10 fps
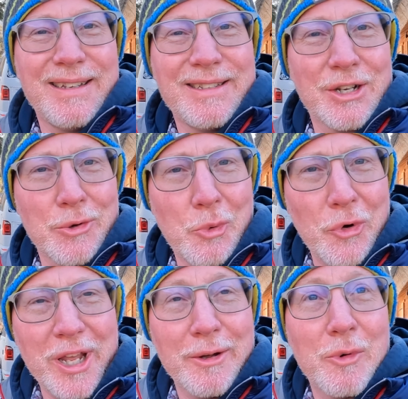So good
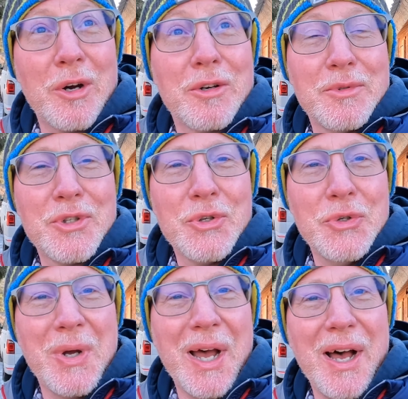morning, welcome
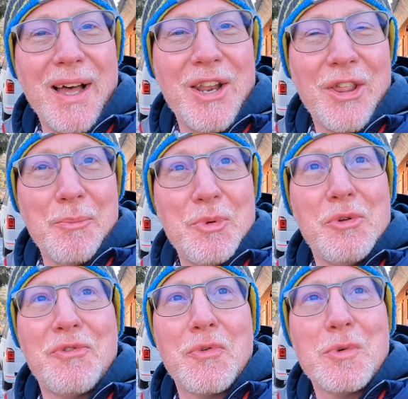to another
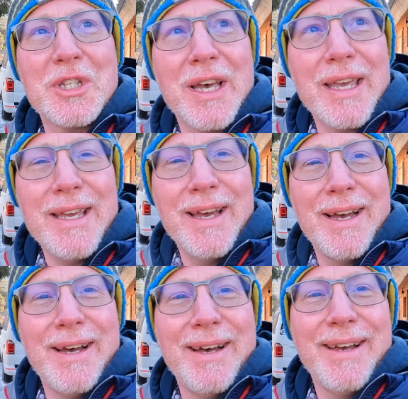beautiful day
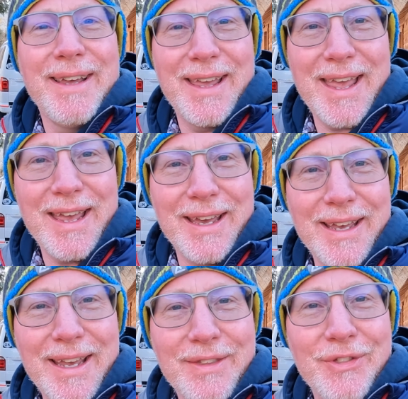here
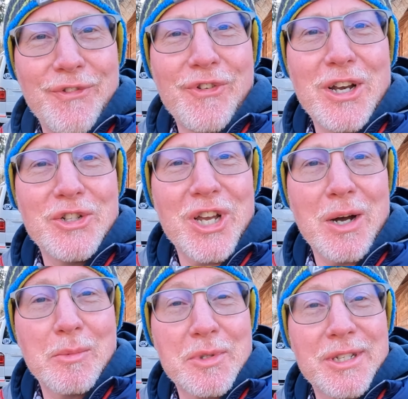in the French
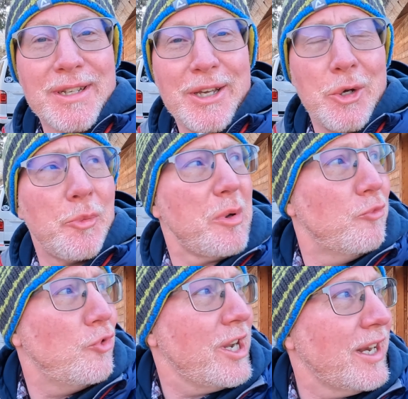Alps.
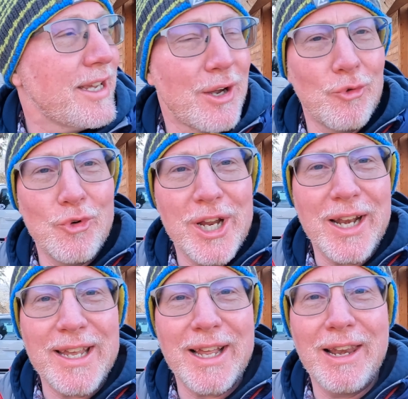Been really,
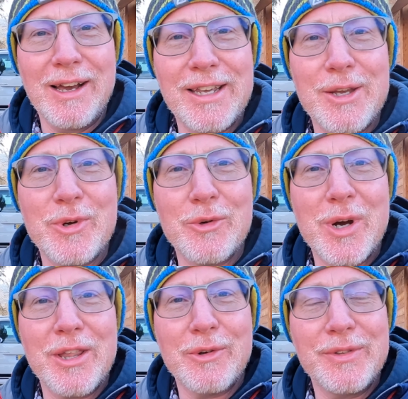really lucky with the
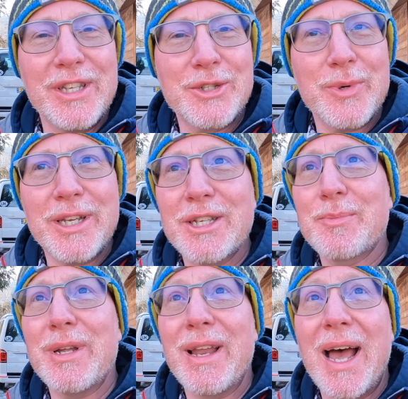weather this week. It's
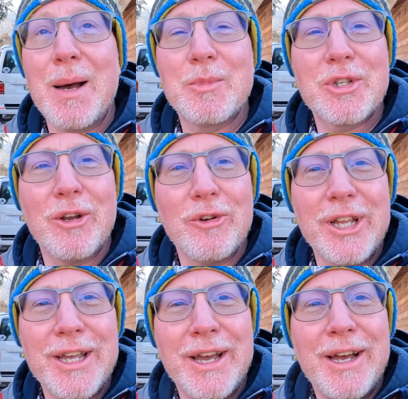been
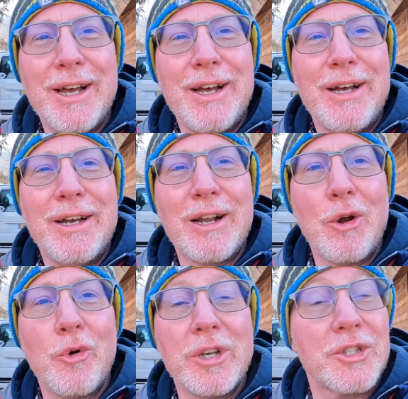absolutely
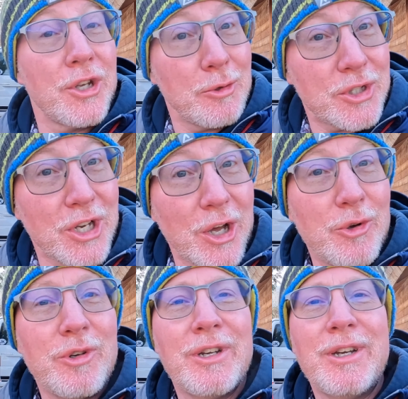glorious. No
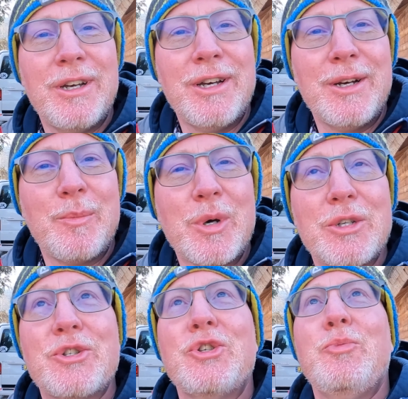snow,
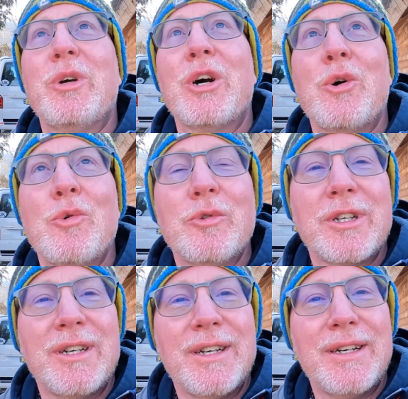but super
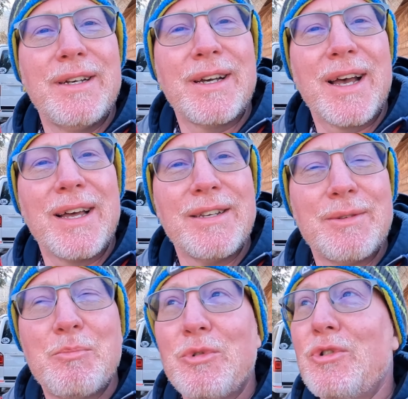cold
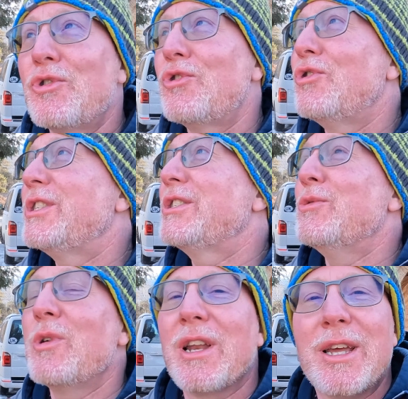and
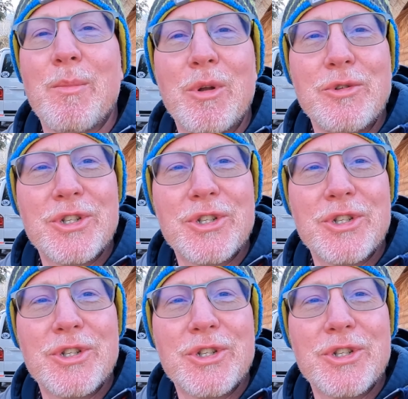crystal clear blue